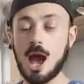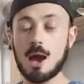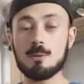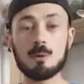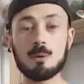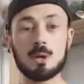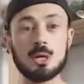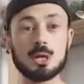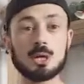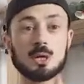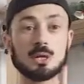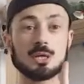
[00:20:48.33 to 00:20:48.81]

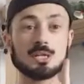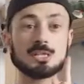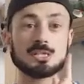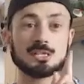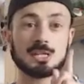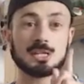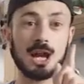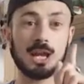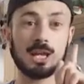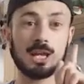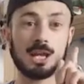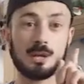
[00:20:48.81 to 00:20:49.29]
I'm only going to
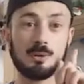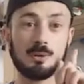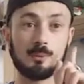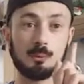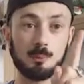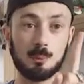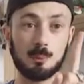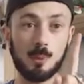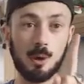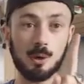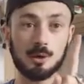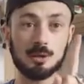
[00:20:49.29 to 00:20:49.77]
scan
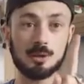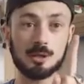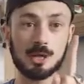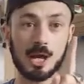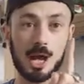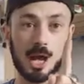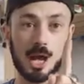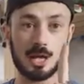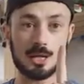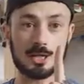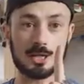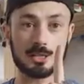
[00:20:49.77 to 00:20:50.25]
in one
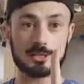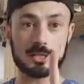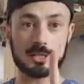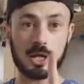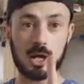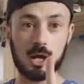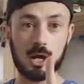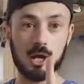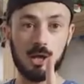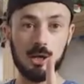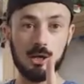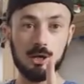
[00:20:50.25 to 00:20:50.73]

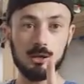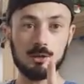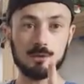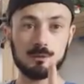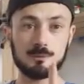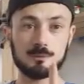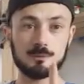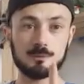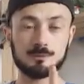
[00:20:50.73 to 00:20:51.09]
dinosaur,